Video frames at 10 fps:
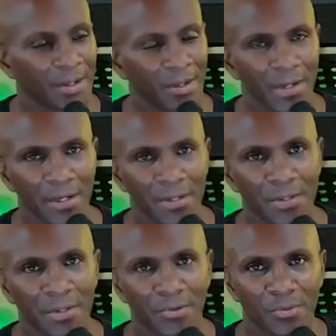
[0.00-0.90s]
Alright, let
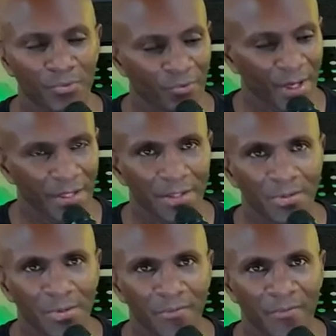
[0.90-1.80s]
us jump right
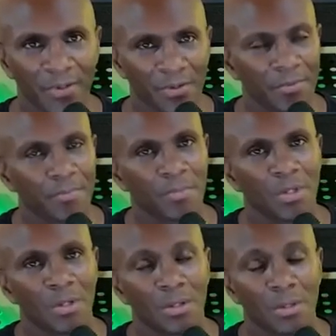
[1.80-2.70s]
into the video.
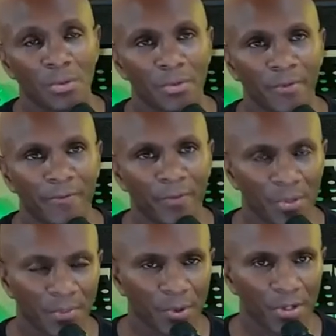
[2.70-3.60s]
So the
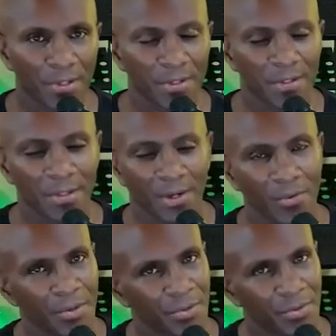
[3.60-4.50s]
first point I
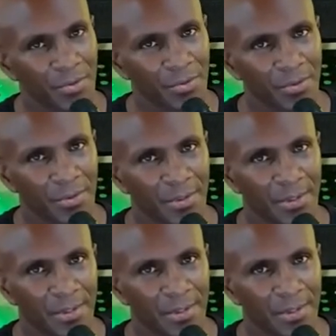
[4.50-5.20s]
want to